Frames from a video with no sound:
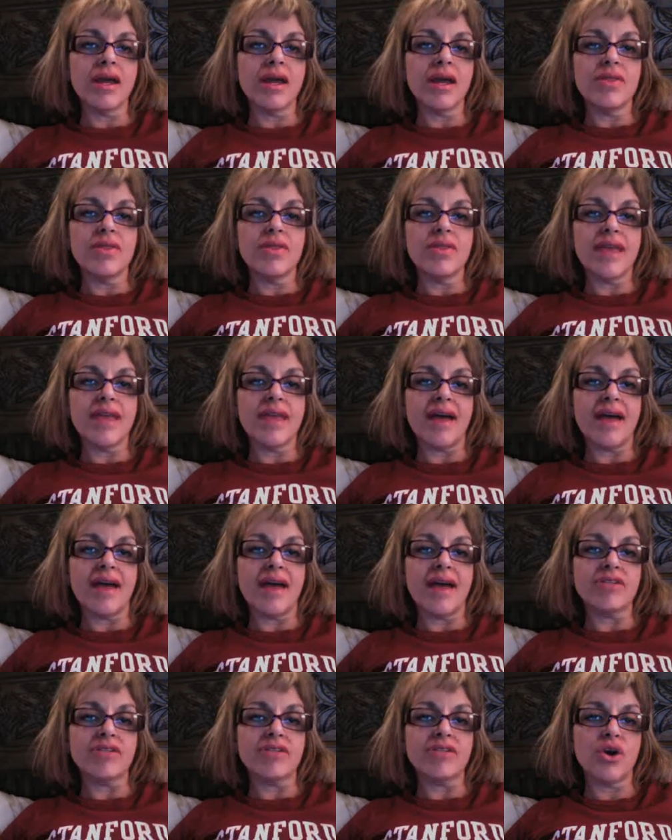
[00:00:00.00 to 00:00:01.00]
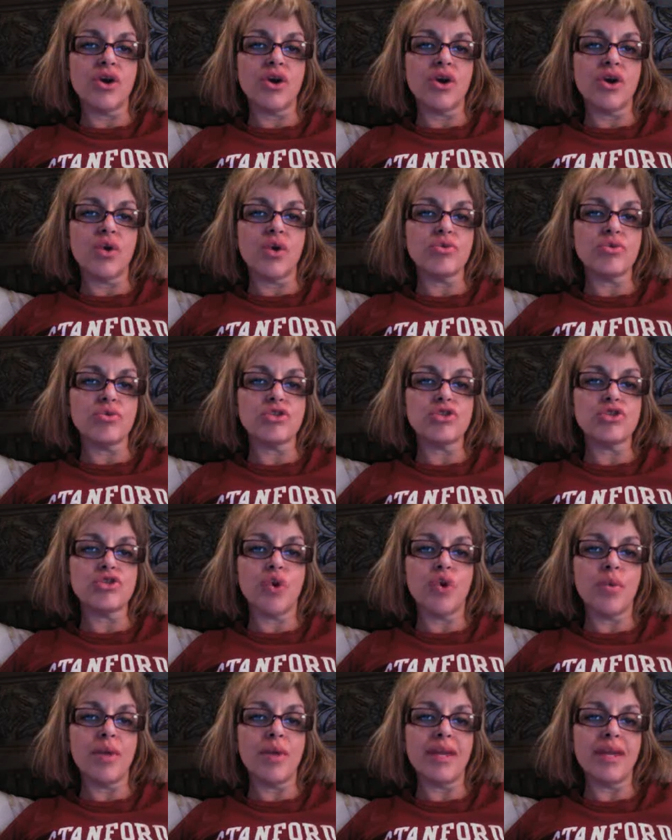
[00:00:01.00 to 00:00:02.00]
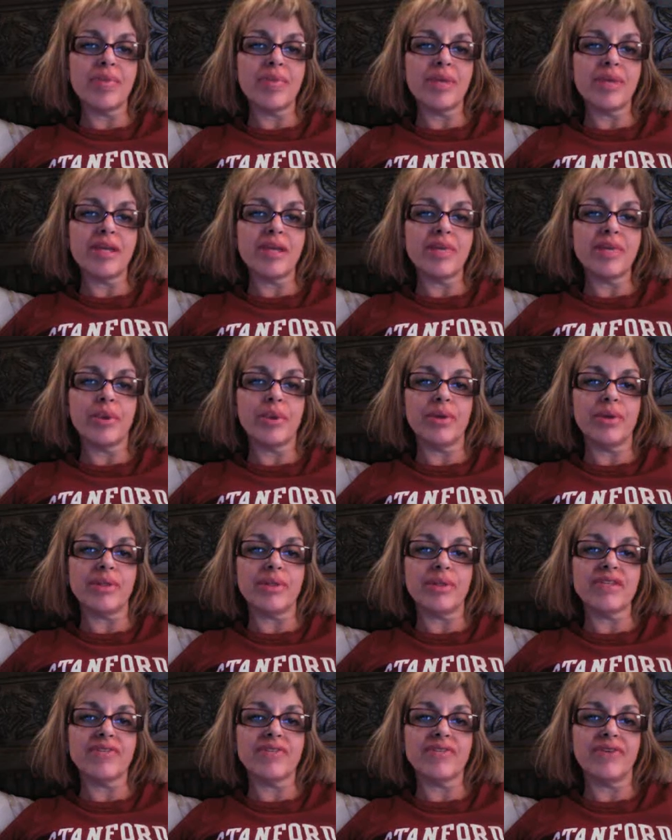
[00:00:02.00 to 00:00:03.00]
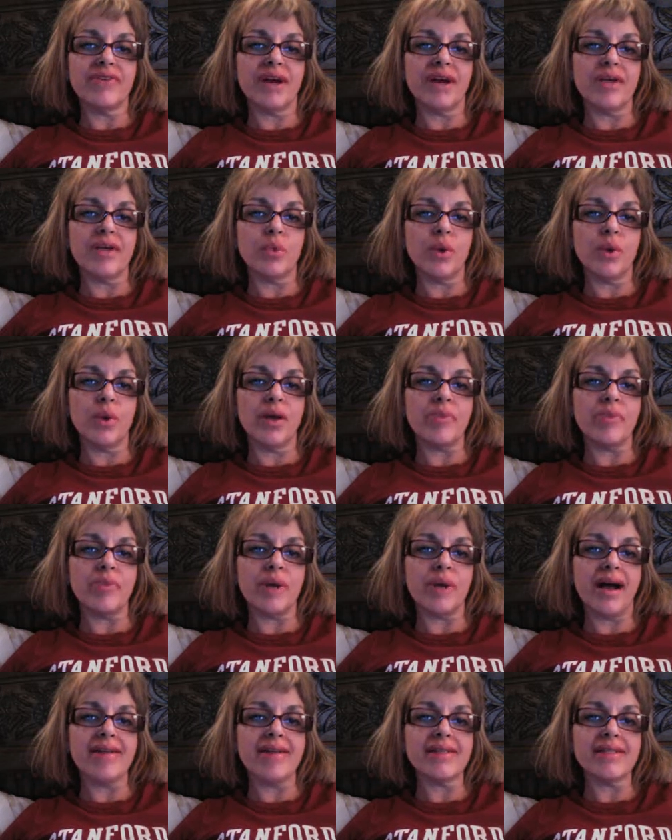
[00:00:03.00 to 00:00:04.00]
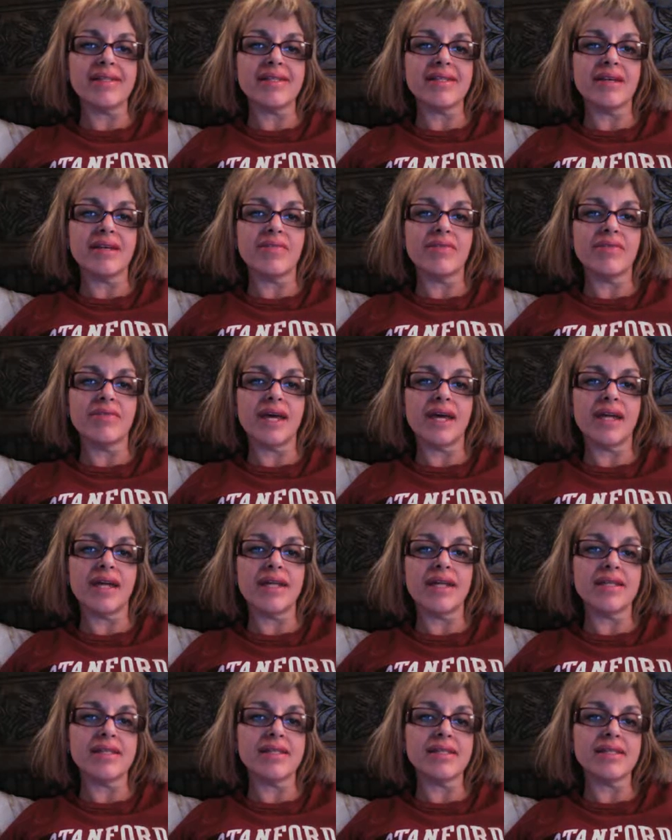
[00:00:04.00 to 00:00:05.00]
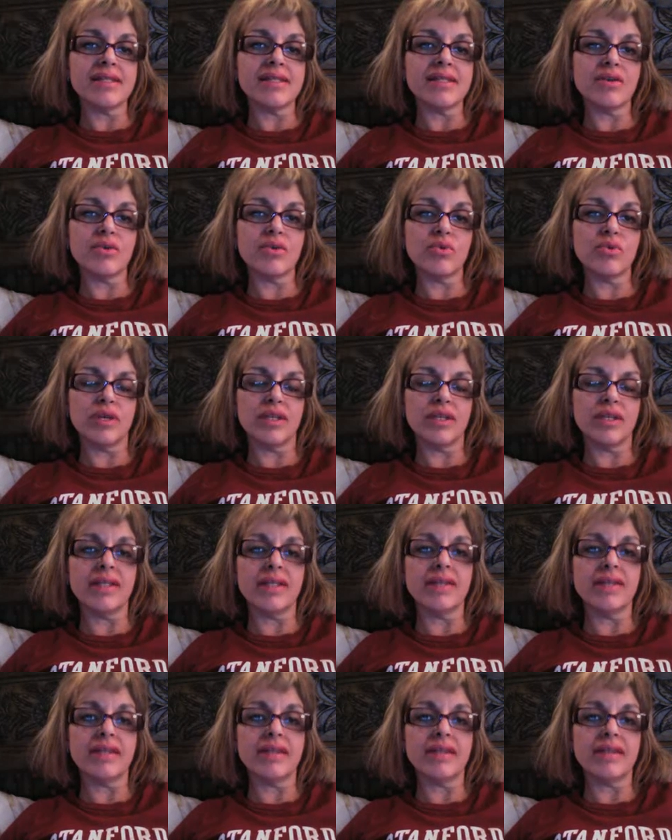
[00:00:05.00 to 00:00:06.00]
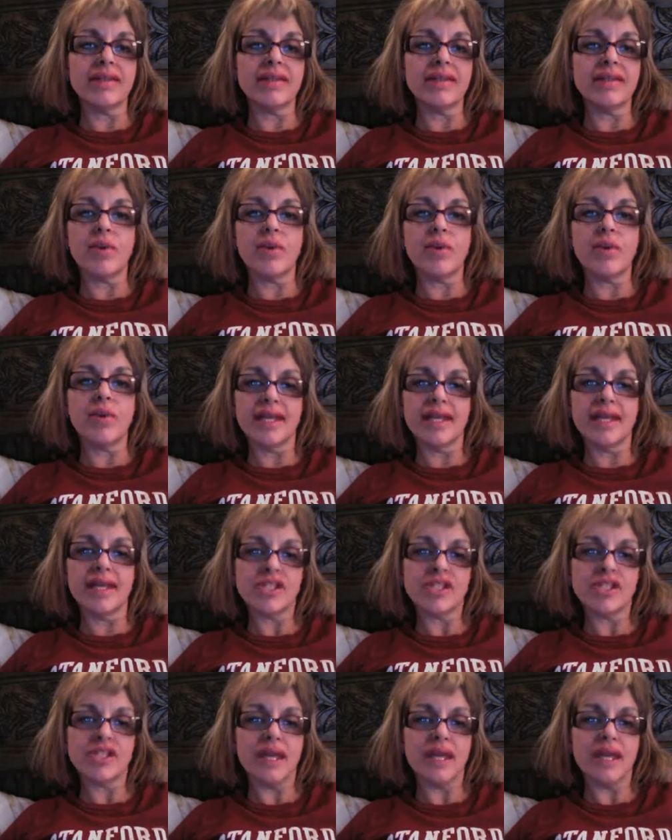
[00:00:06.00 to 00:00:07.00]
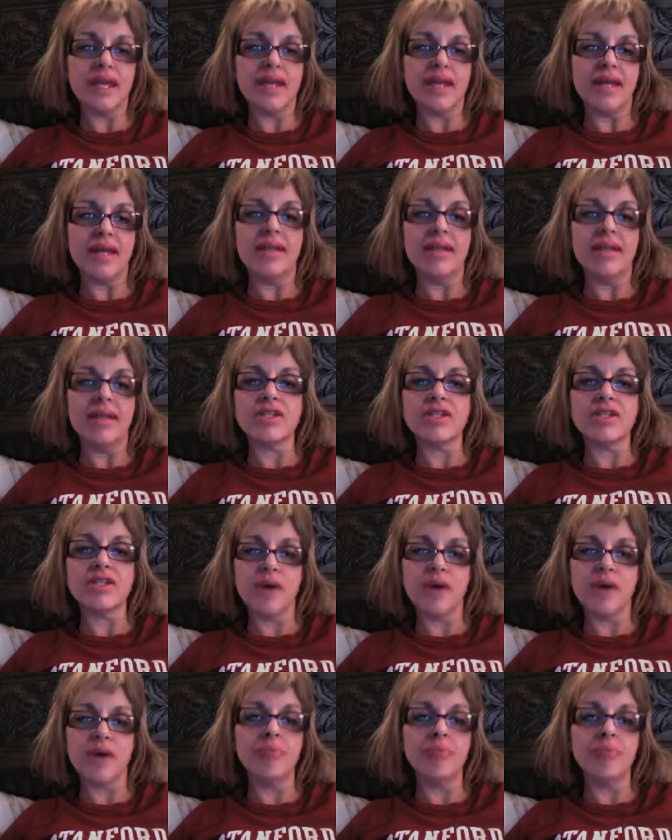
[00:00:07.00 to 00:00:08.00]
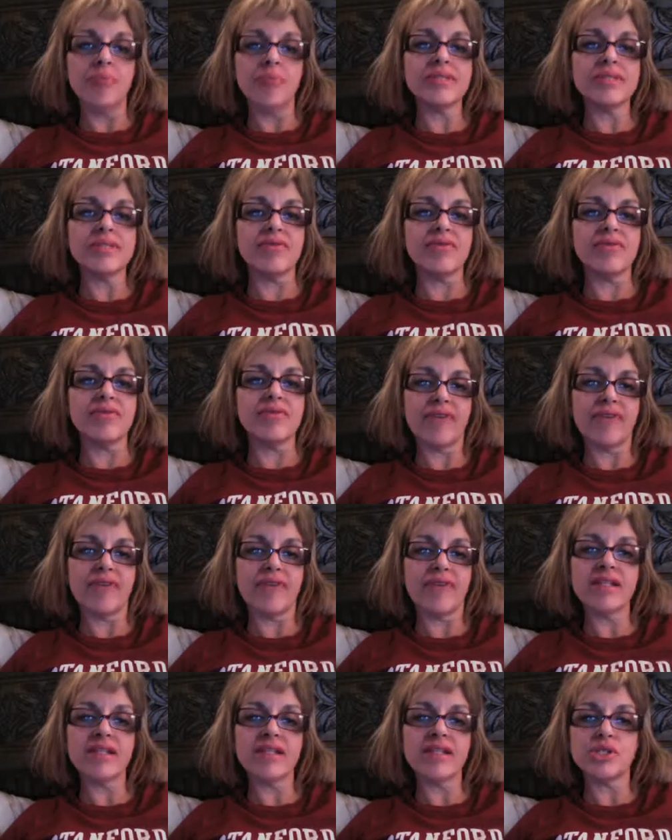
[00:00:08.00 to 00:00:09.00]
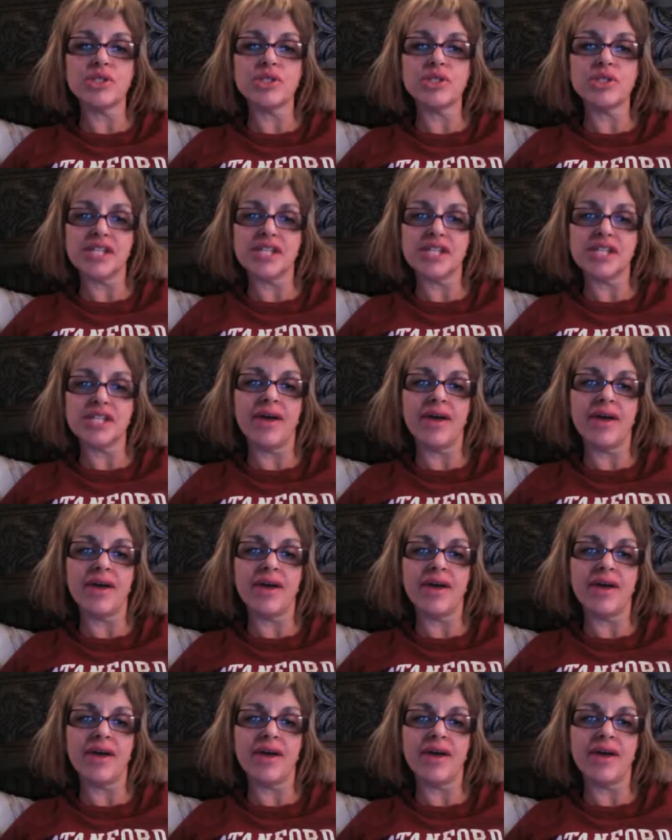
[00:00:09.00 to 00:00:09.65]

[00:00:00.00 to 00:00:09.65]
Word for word: they have to go through so many people to find one positive that it's really like they want to get you in, get you up, see if you faint, put you down,